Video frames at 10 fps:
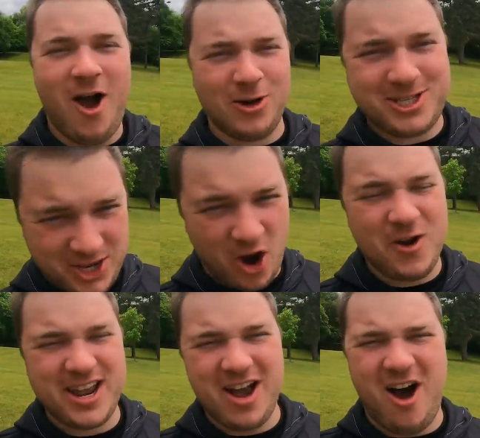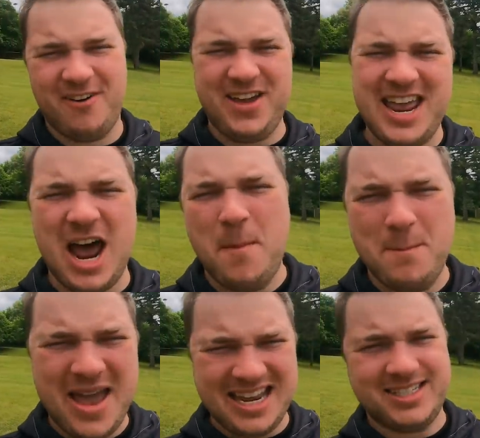are starting off an
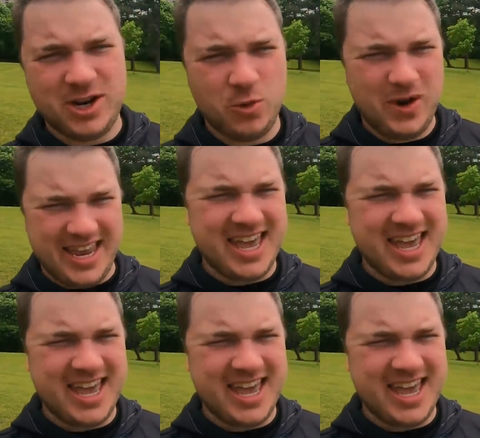amazing week.